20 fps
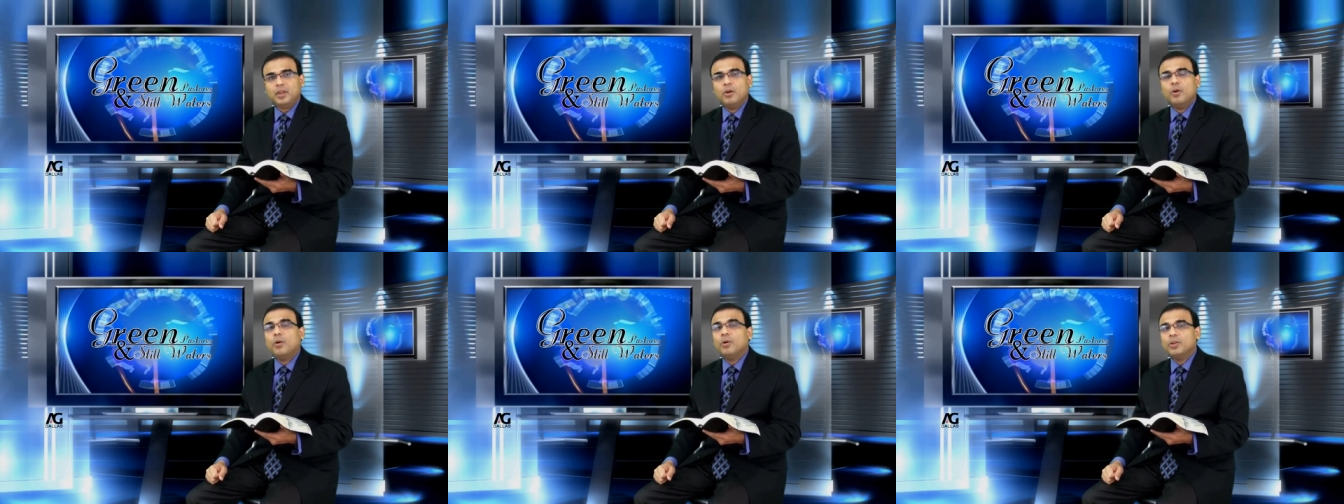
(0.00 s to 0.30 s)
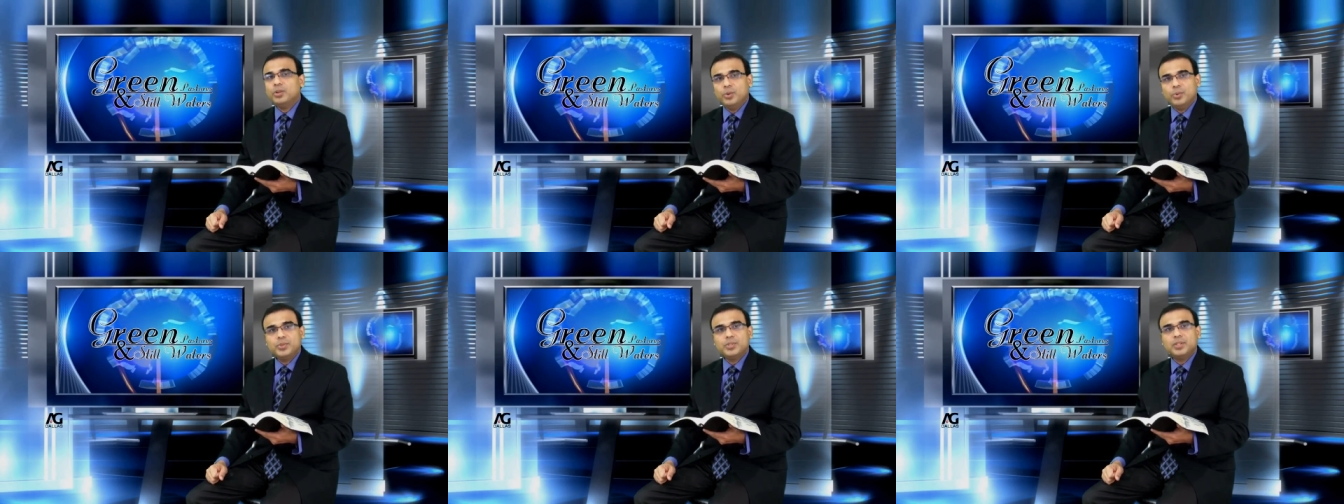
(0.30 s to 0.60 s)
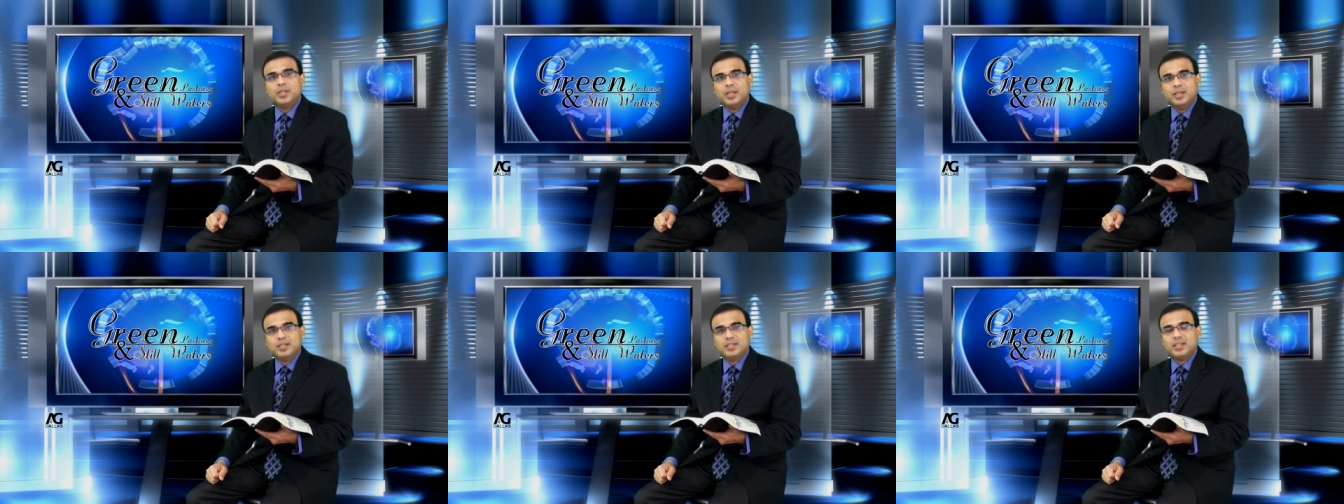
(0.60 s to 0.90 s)
all those
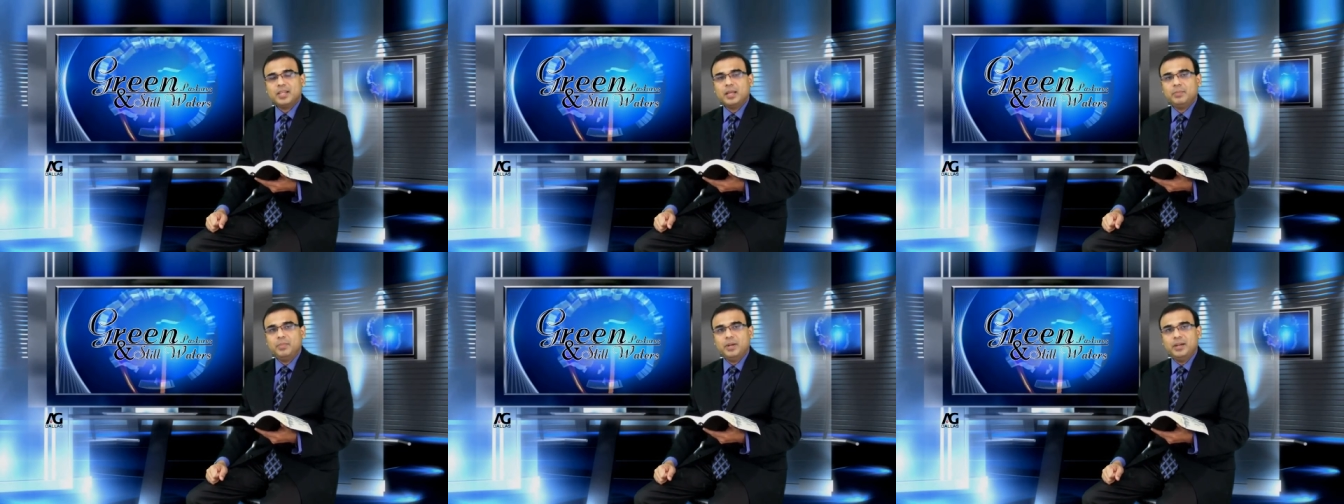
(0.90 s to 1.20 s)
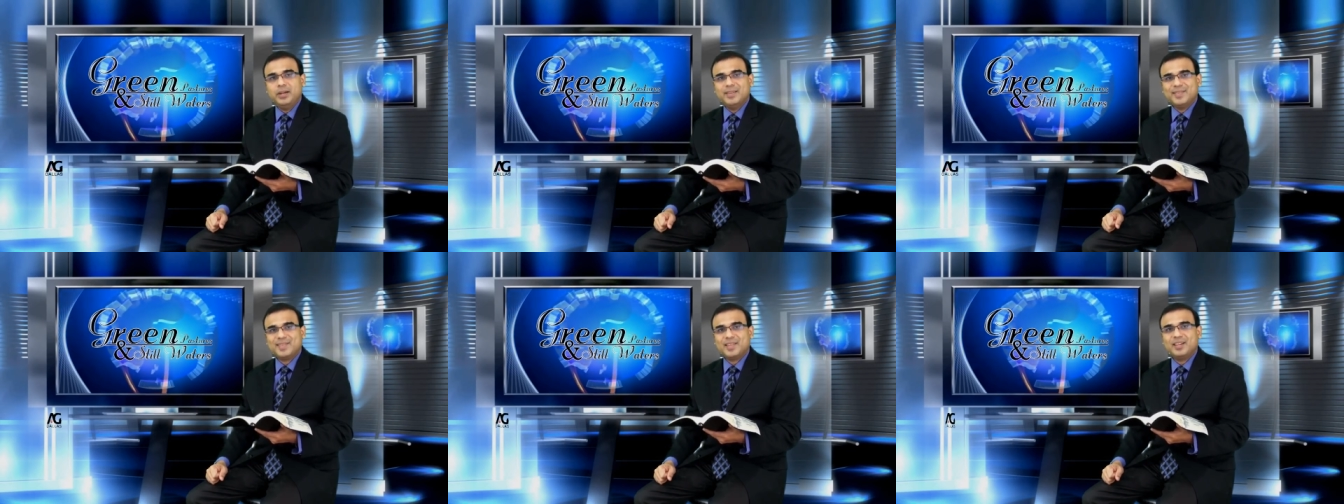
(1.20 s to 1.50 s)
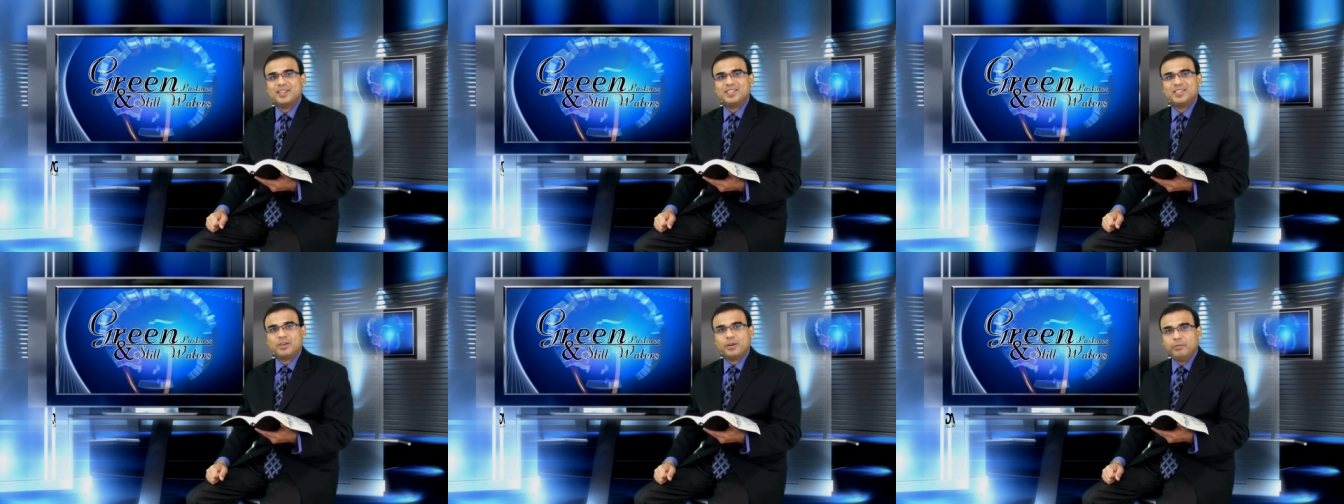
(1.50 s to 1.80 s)
things can be
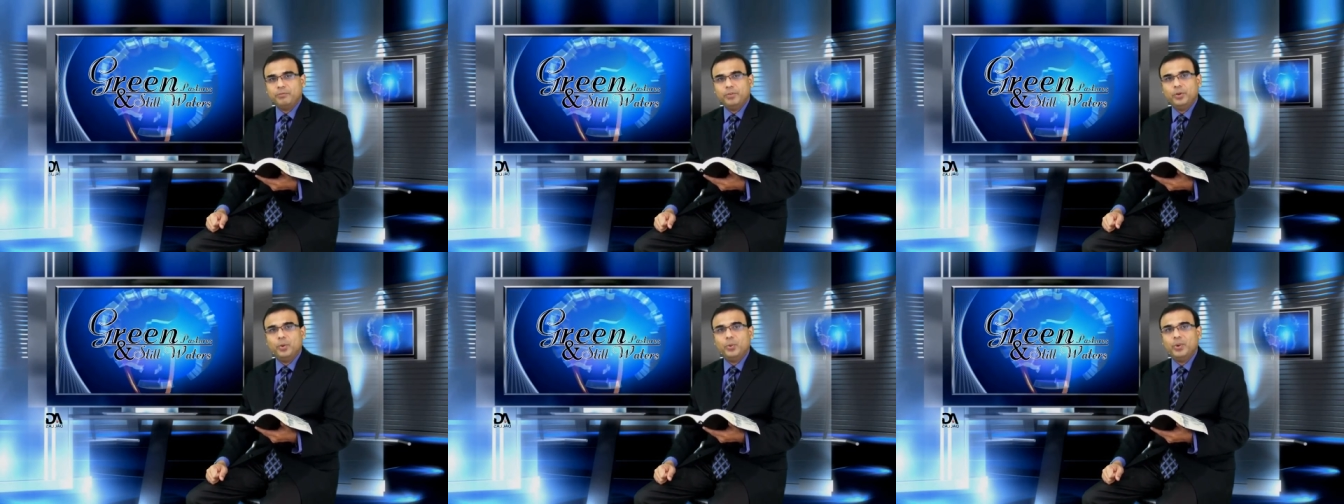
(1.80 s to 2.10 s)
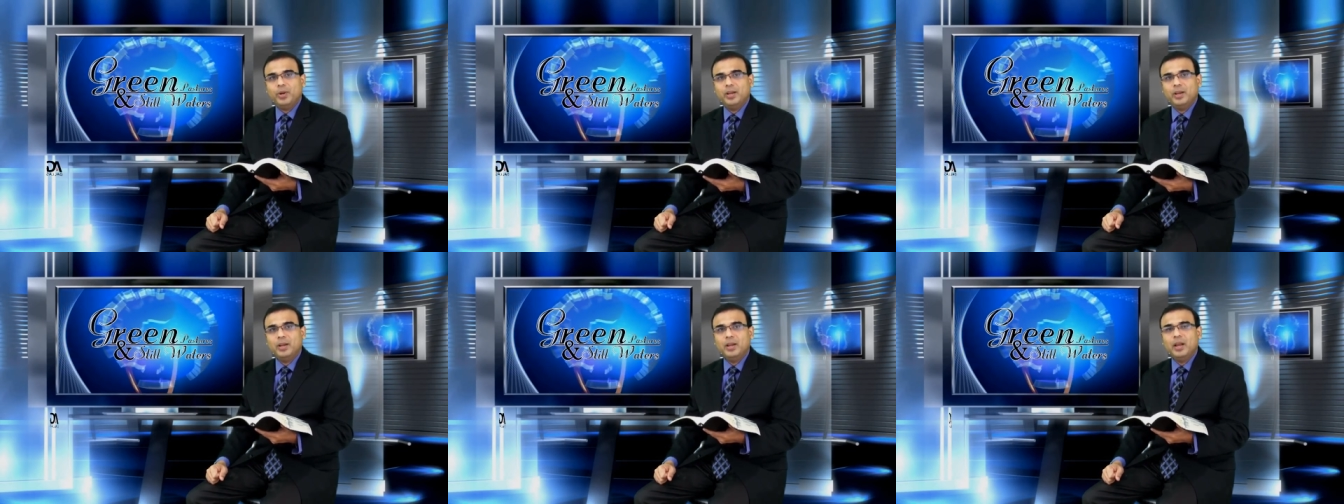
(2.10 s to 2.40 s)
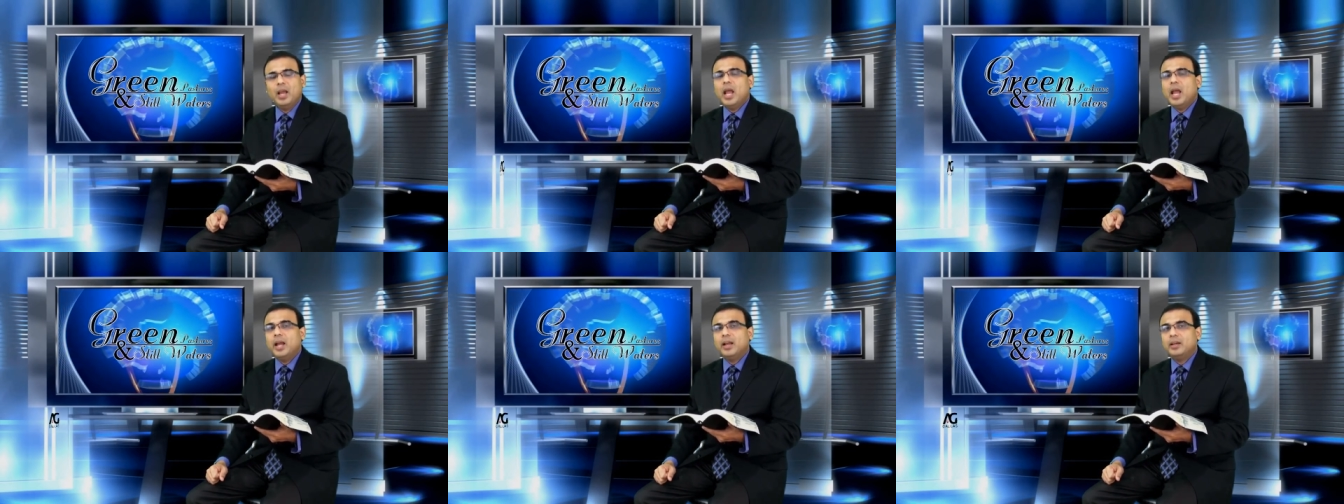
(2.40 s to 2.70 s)
discussed, reviewed,
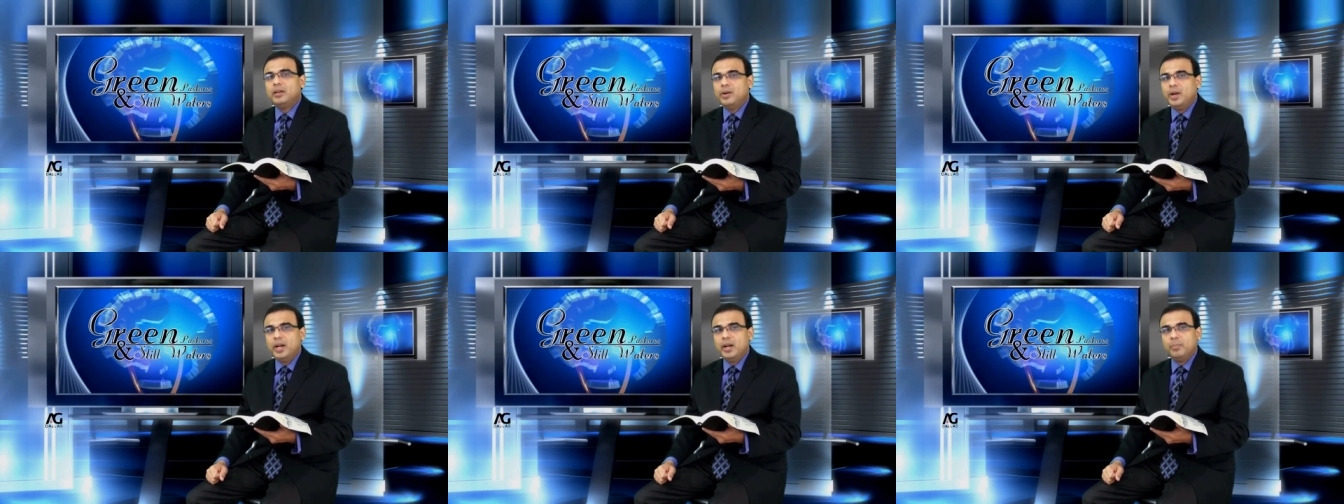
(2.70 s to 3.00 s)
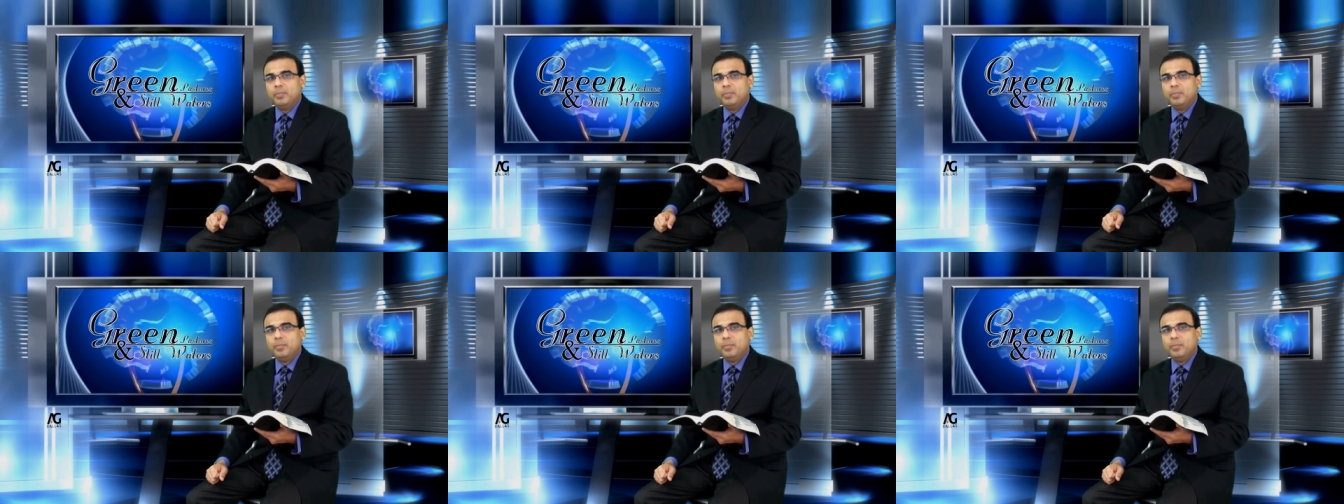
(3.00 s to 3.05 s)
agreed